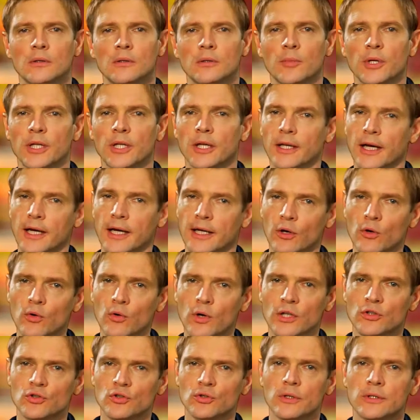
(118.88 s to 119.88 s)
The
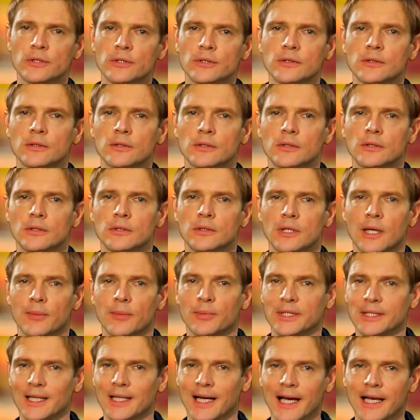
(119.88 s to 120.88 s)
I/O connections
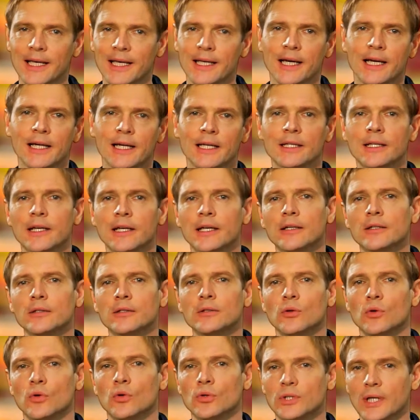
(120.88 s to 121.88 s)
provide me with 3
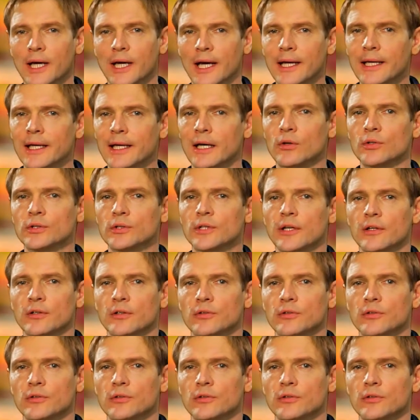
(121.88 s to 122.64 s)
inputs and